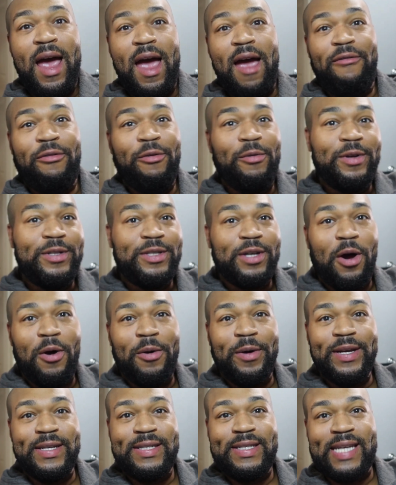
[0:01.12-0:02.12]
everyone's
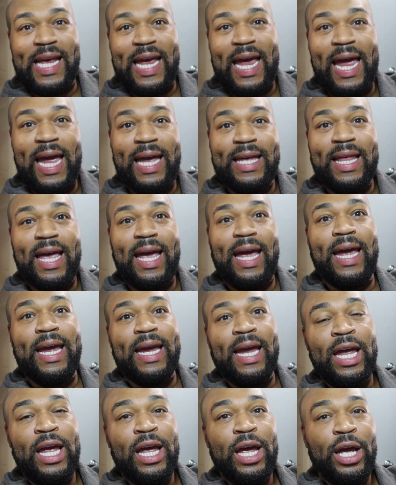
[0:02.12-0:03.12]
always saying
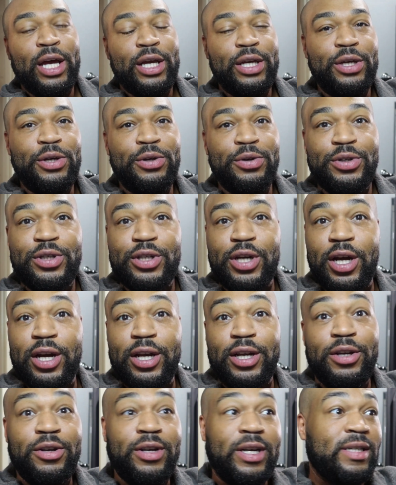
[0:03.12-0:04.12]
like, you
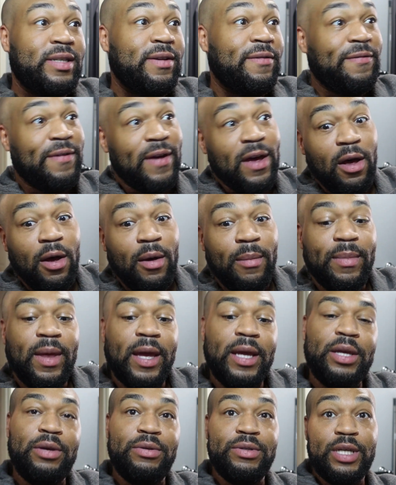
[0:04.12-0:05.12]
need to film
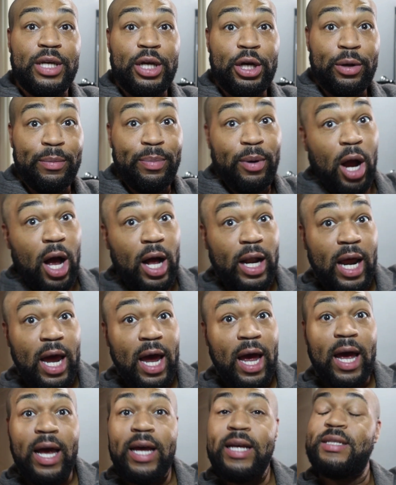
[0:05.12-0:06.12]
like using your
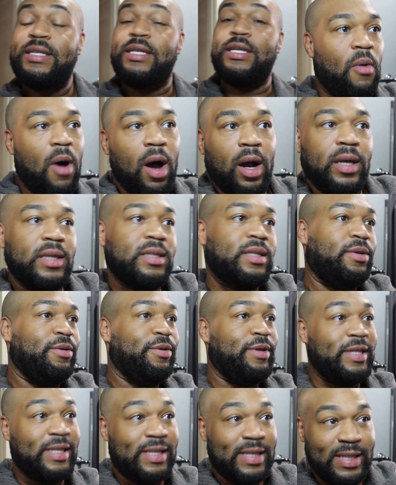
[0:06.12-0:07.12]
products, walk us through
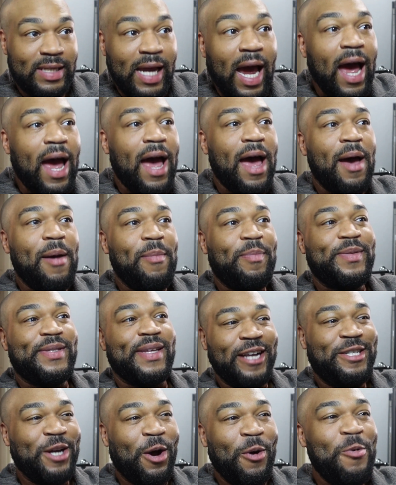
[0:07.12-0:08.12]
the steps.
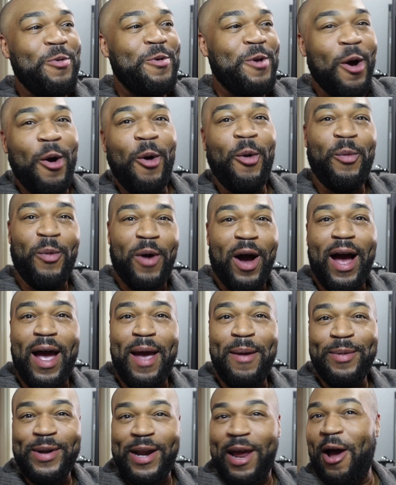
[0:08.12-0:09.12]
I don't know
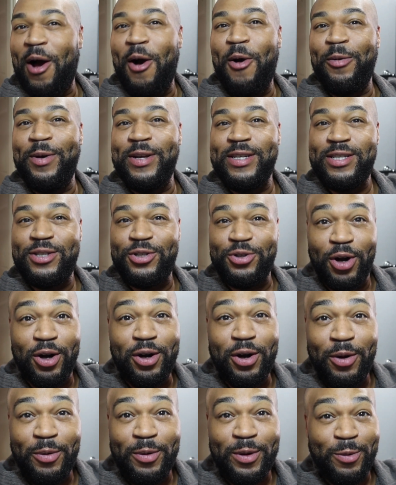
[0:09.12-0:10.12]
why, but I always
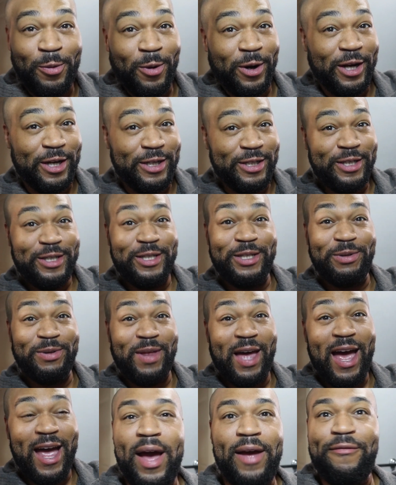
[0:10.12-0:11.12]
struggle with wanting to do
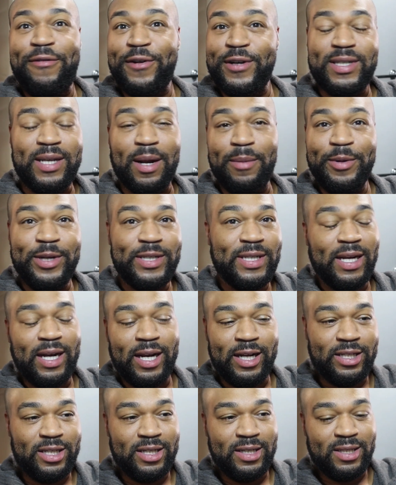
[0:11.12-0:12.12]
that. But for some reason,
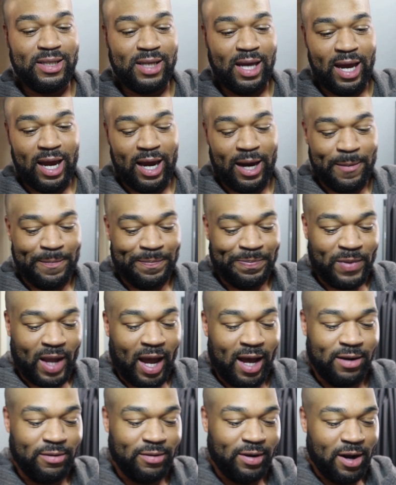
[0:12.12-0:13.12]
it's just like,
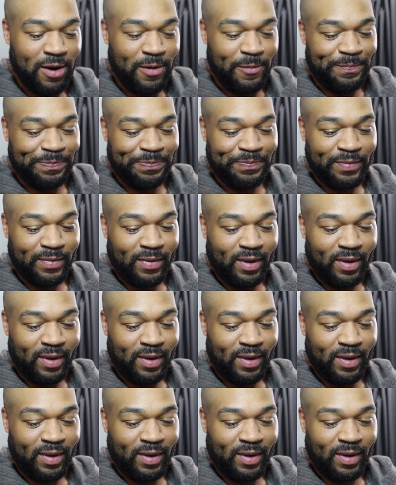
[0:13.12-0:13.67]
I don't know.